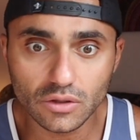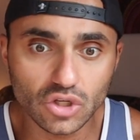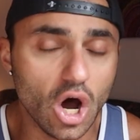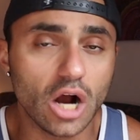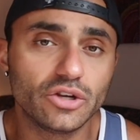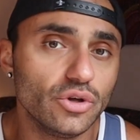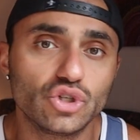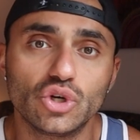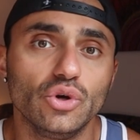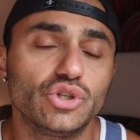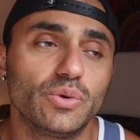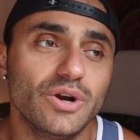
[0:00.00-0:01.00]
talk to those
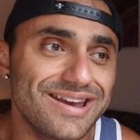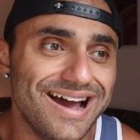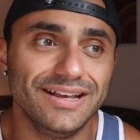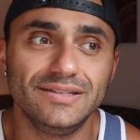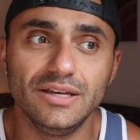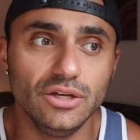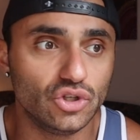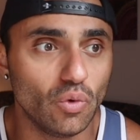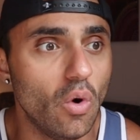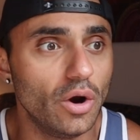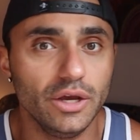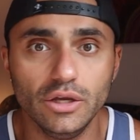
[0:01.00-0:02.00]
girls who were nineteen,
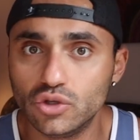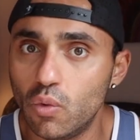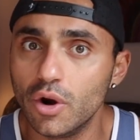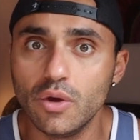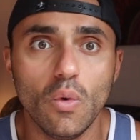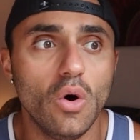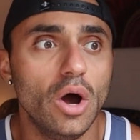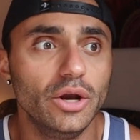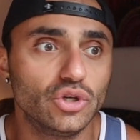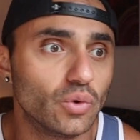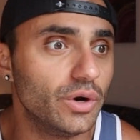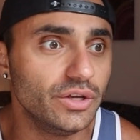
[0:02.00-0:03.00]
twenty,
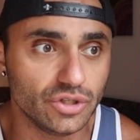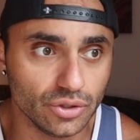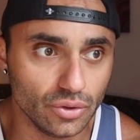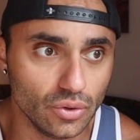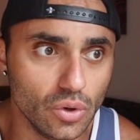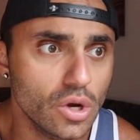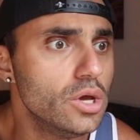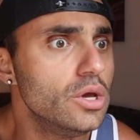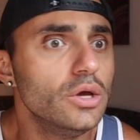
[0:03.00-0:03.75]
twenty-one, twenty-two,